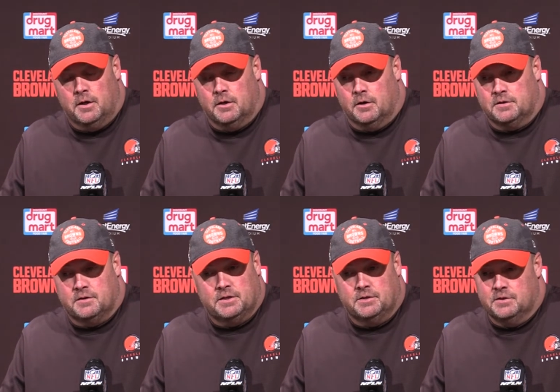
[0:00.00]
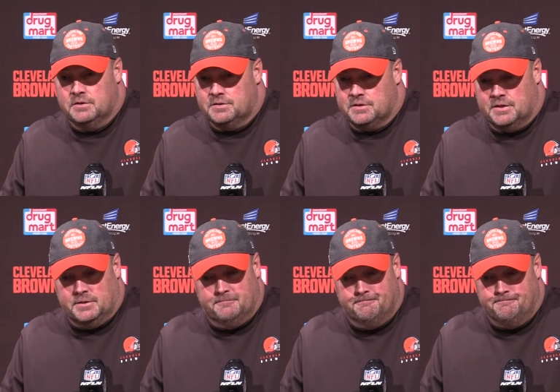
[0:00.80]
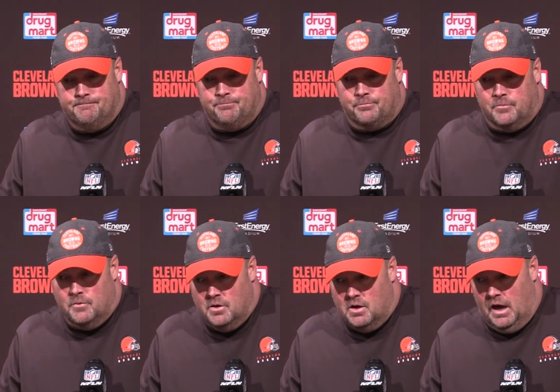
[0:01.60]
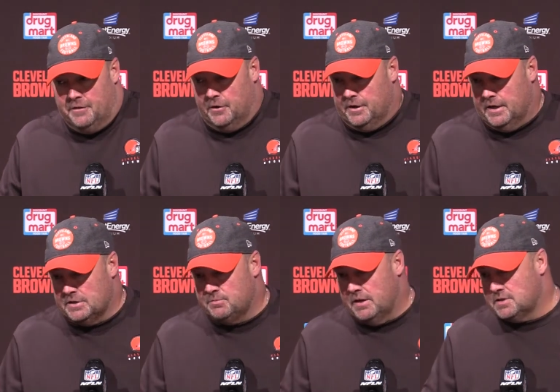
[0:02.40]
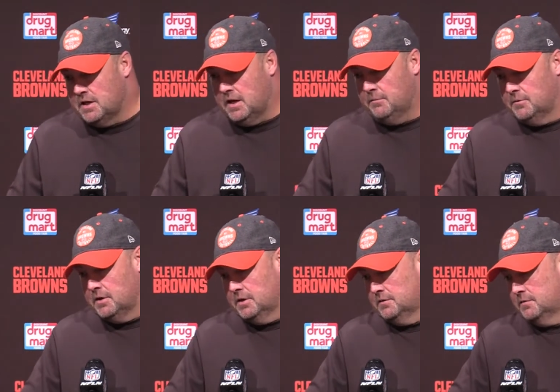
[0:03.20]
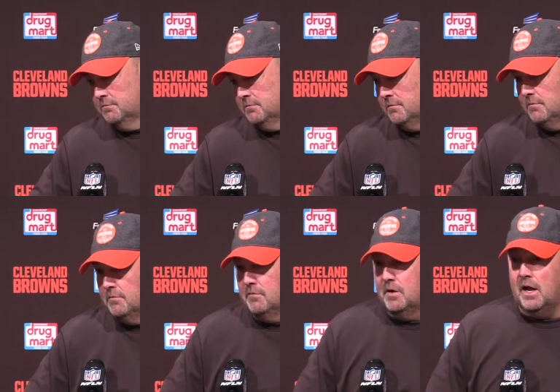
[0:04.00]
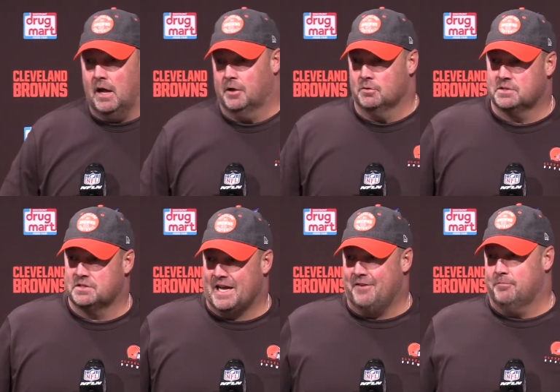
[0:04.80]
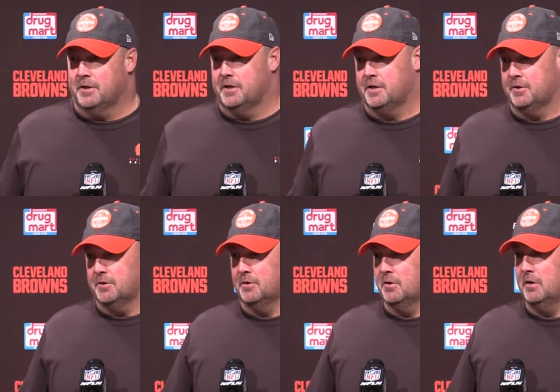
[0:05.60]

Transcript: You know, I'll tell you, he's um, I thought he had his best game that he's, I know since I've been here